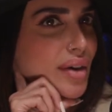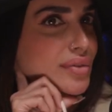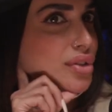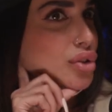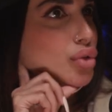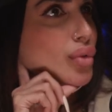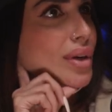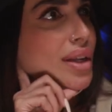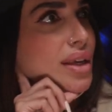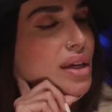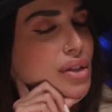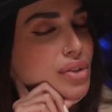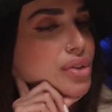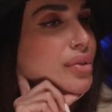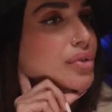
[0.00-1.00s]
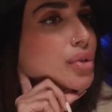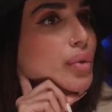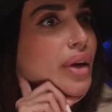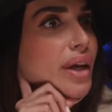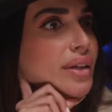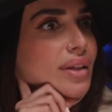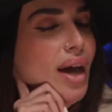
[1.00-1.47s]
after 20 years of
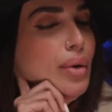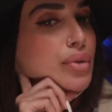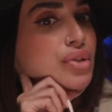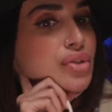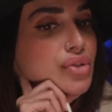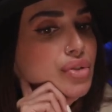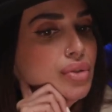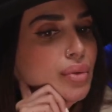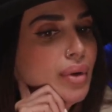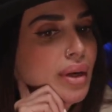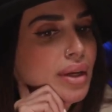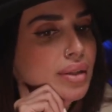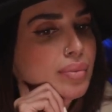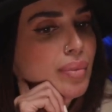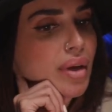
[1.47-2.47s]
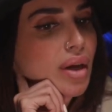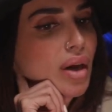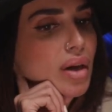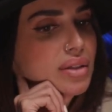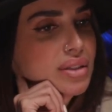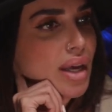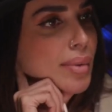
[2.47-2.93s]
doing it, I was just doing it
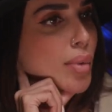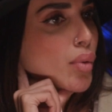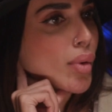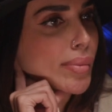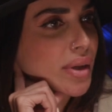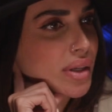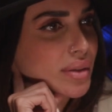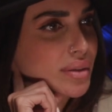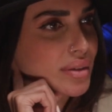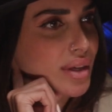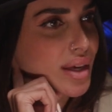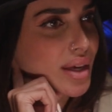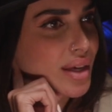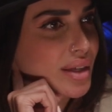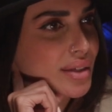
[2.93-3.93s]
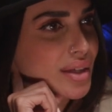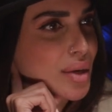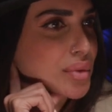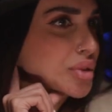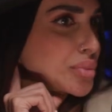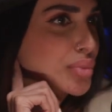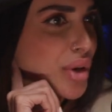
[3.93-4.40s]
because I'm a woman. And I
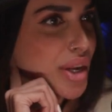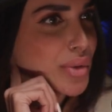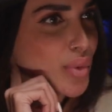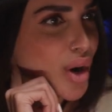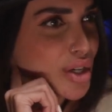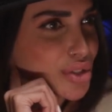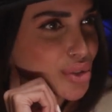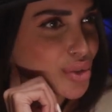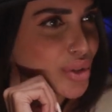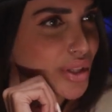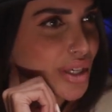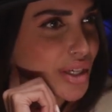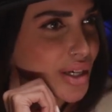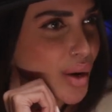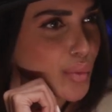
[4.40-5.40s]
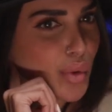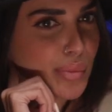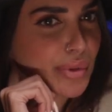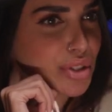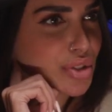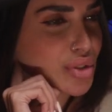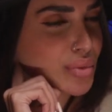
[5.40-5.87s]
was brainwashed to think a
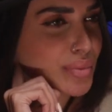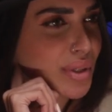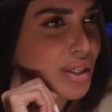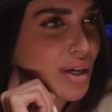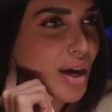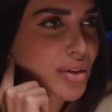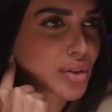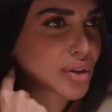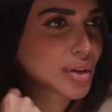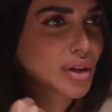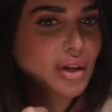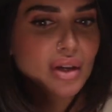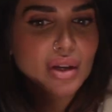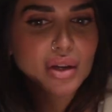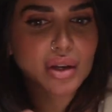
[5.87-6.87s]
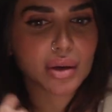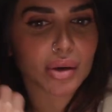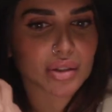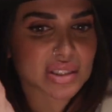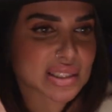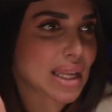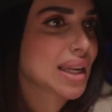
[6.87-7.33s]
woman should be either
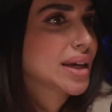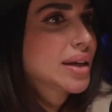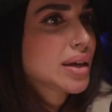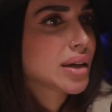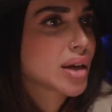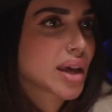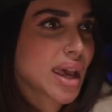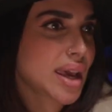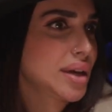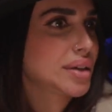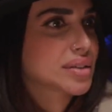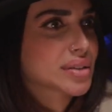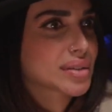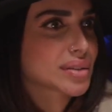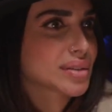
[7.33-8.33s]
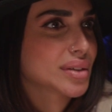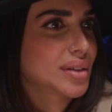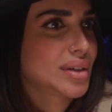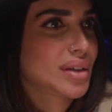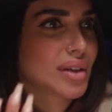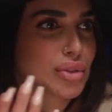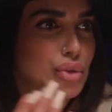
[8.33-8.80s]
selling cakes,
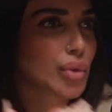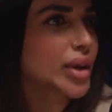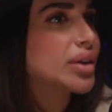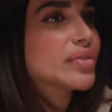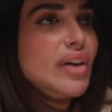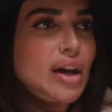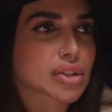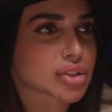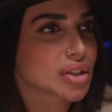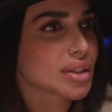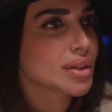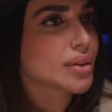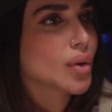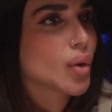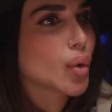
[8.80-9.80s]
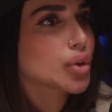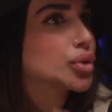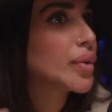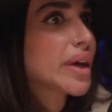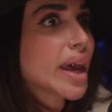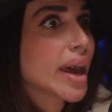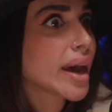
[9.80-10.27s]
doing fashion, or
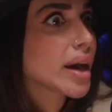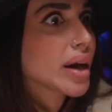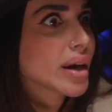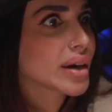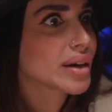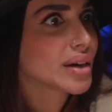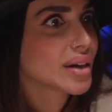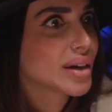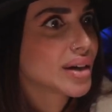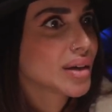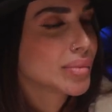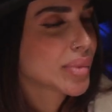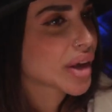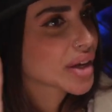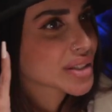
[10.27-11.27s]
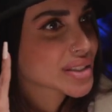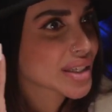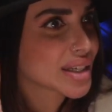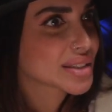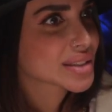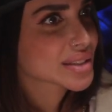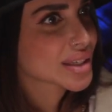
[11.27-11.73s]
doing hair. Because
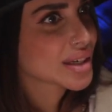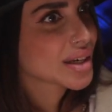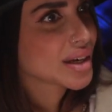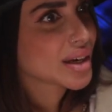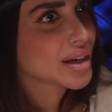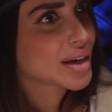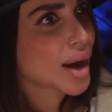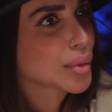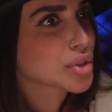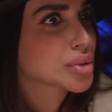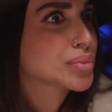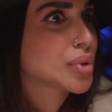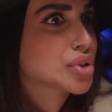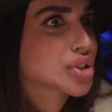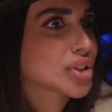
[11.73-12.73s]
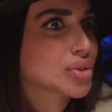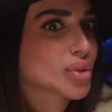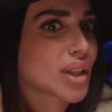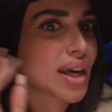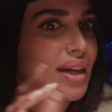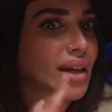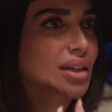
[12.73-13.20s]
I was pushed into
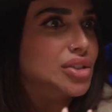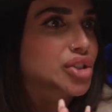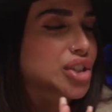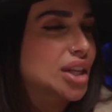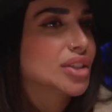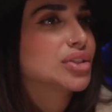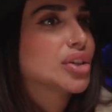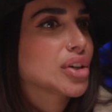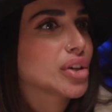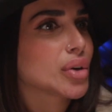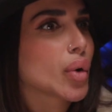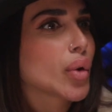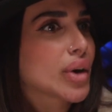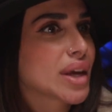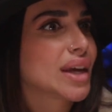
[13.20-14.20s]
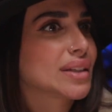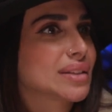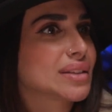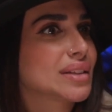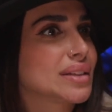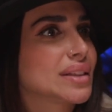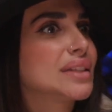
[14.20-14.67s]
like a
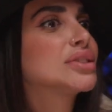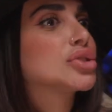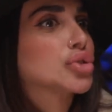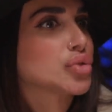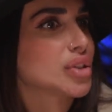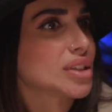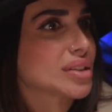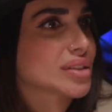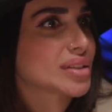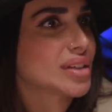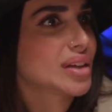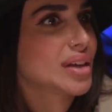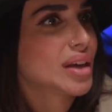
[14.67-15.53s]
gender-oriented industries.